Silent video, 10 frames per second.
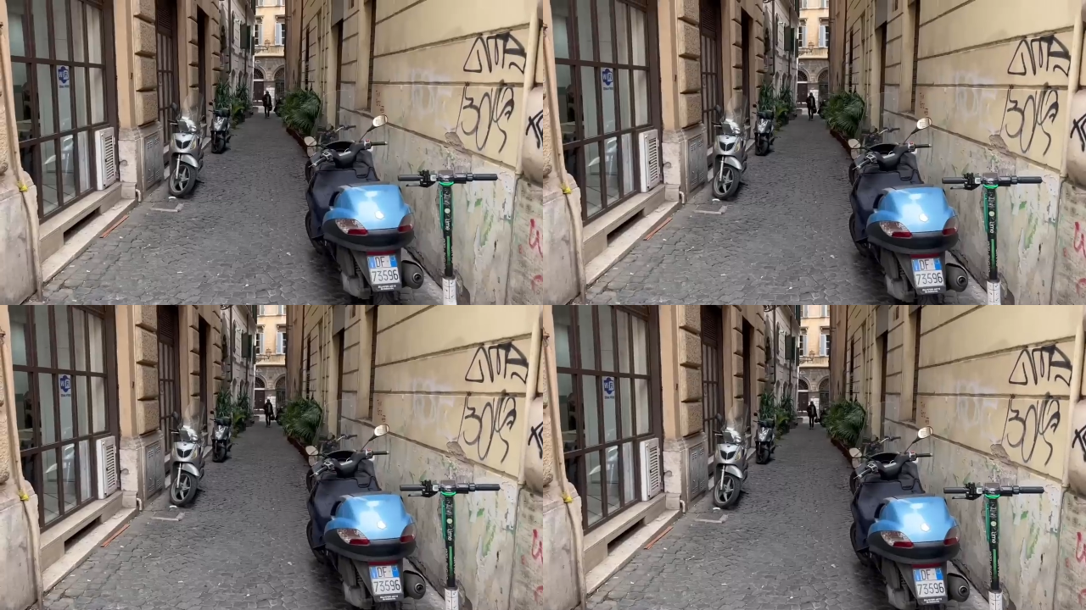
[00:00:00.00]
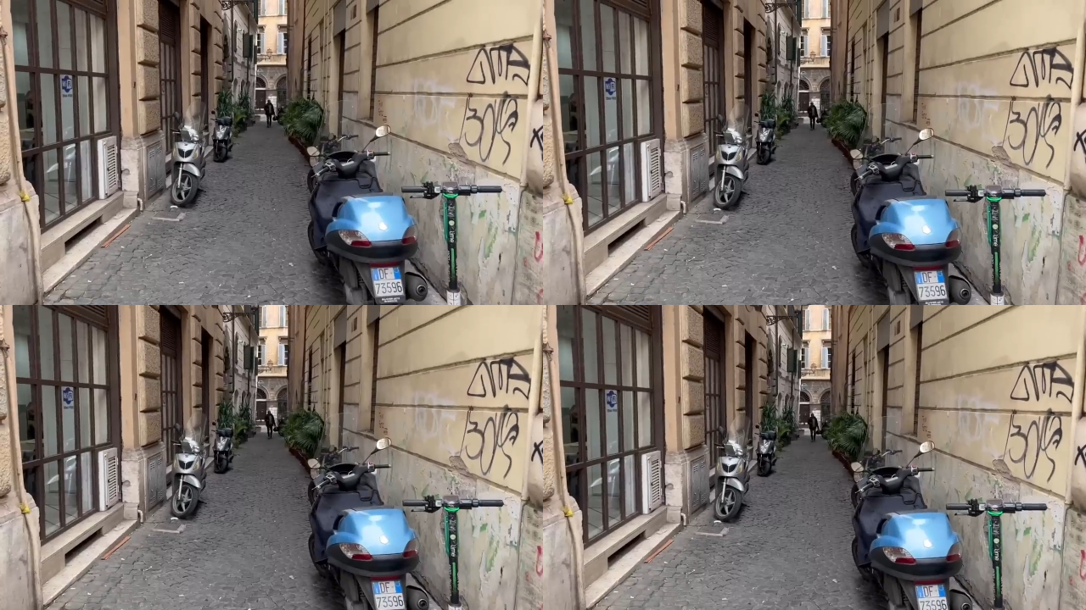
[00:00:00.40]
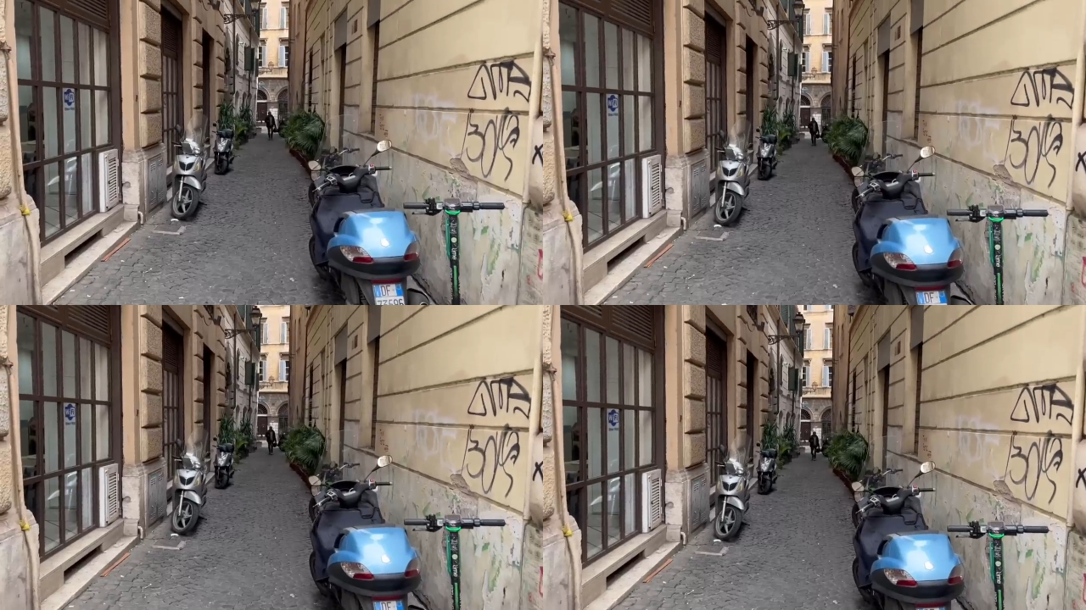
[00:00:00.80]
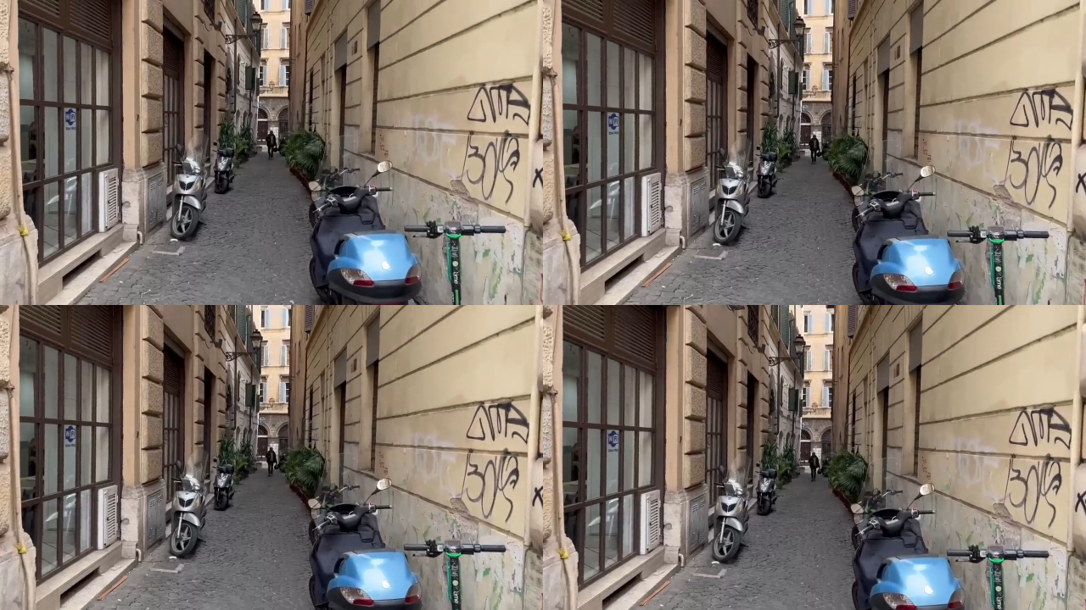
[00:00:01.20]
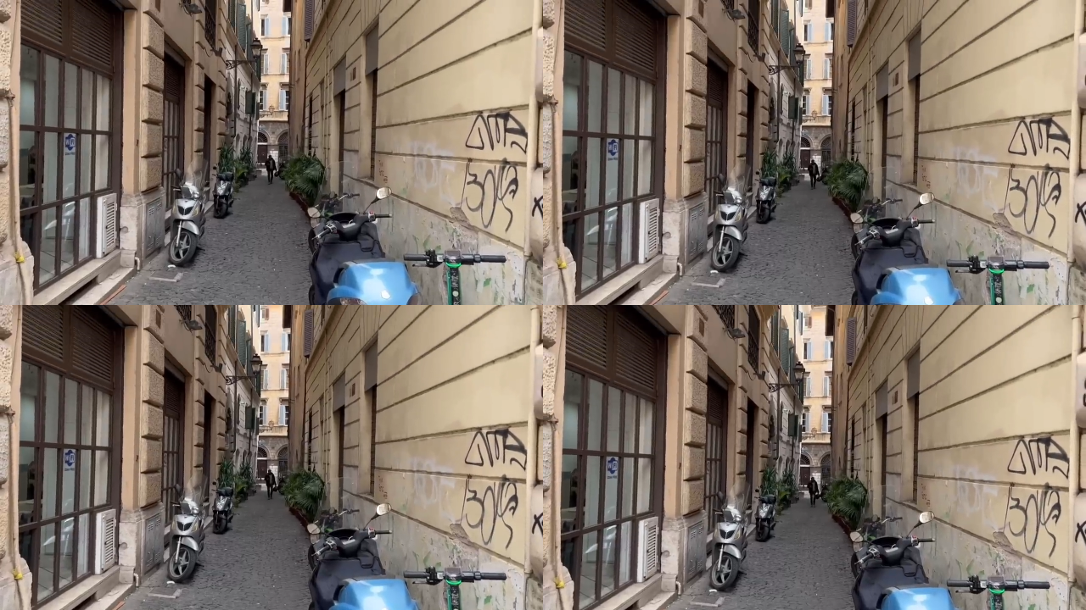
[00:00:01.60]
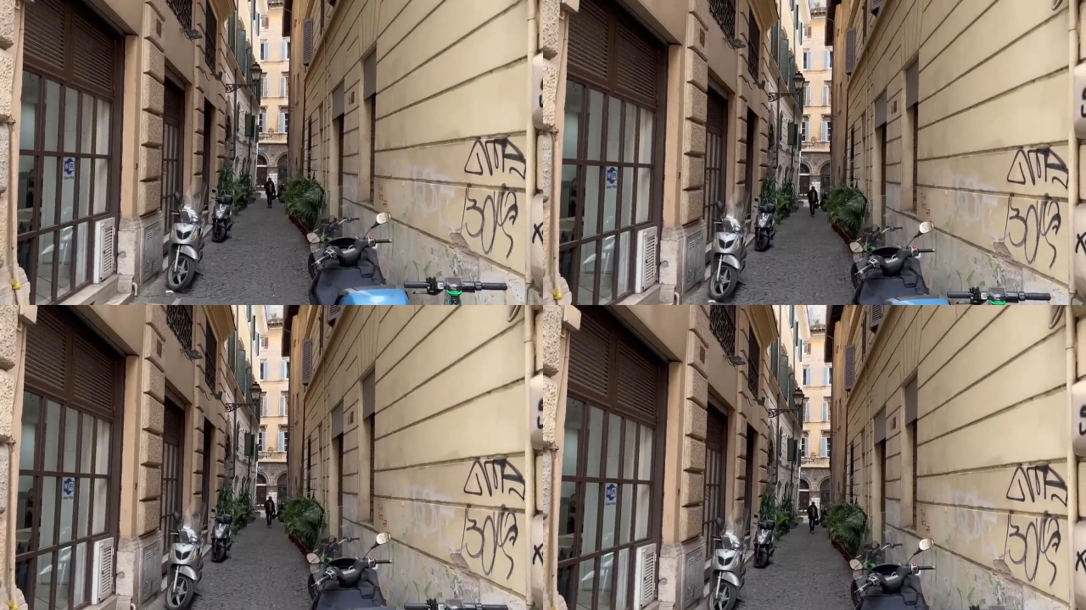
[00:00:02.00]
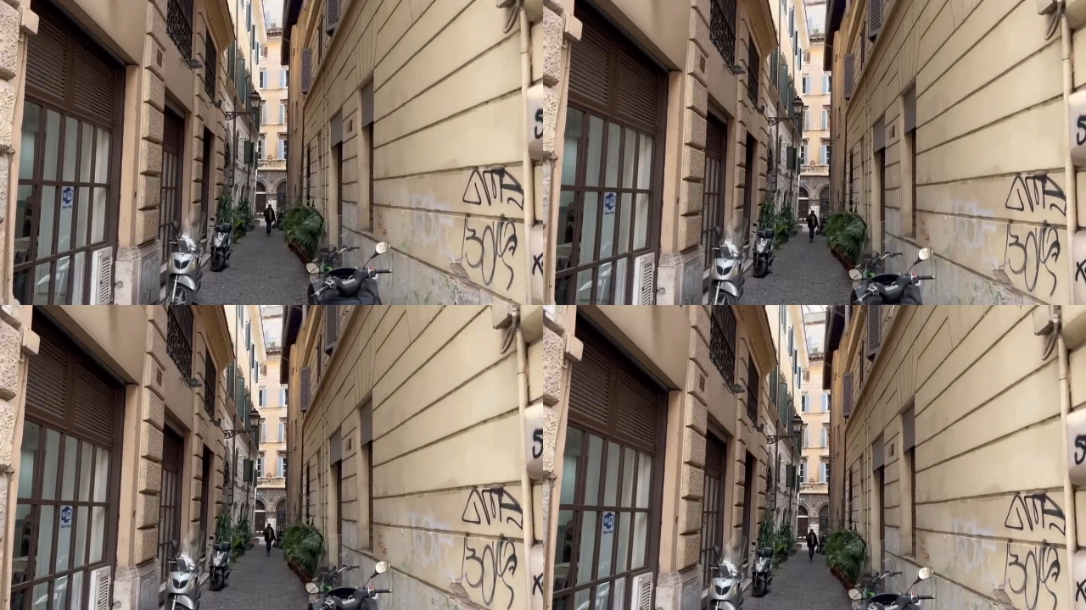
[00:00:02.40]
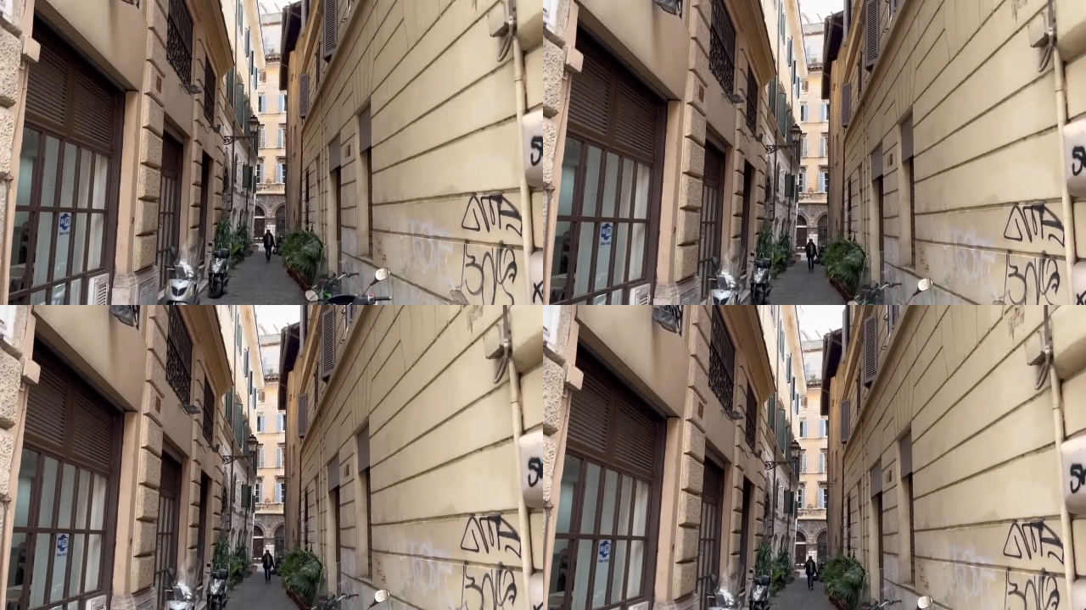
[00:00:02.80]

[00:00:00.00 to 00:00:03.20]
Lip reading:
Nobody's mouth can be seen.